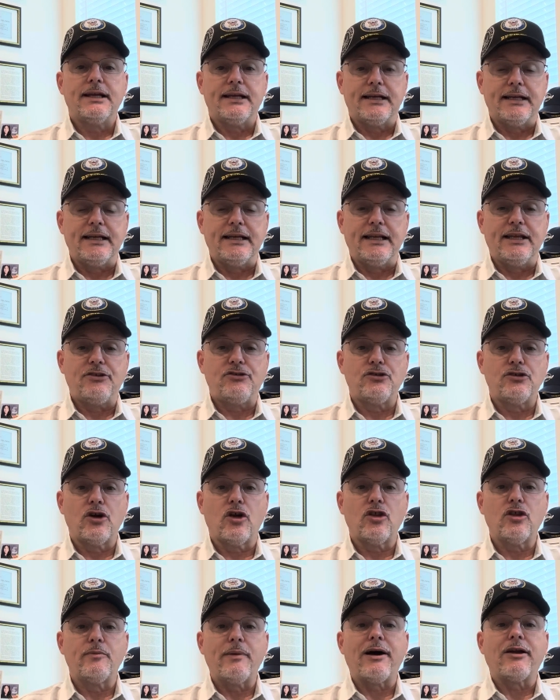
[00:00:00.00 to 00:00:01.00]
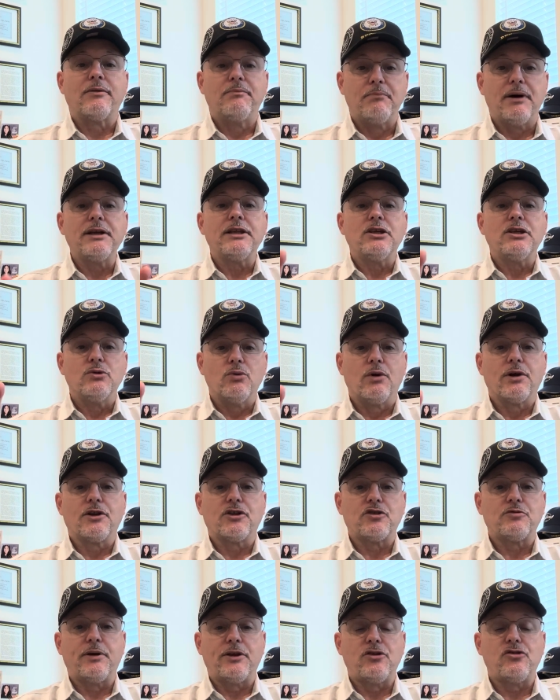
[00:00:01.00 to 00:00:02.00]
At least you know the amount of money you want
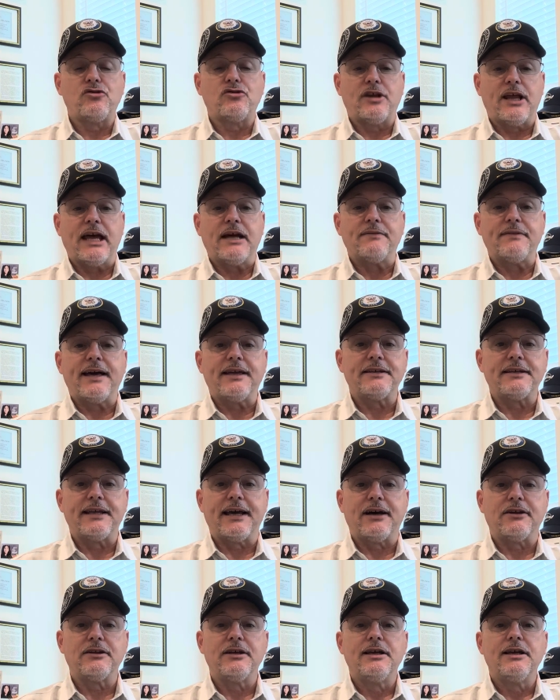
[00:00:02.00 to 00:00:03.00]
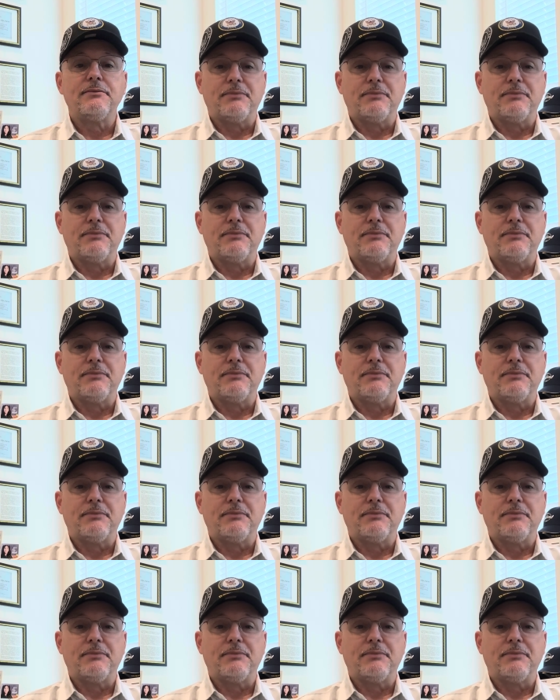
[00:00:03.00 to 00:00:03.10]
to spend. You should have that down.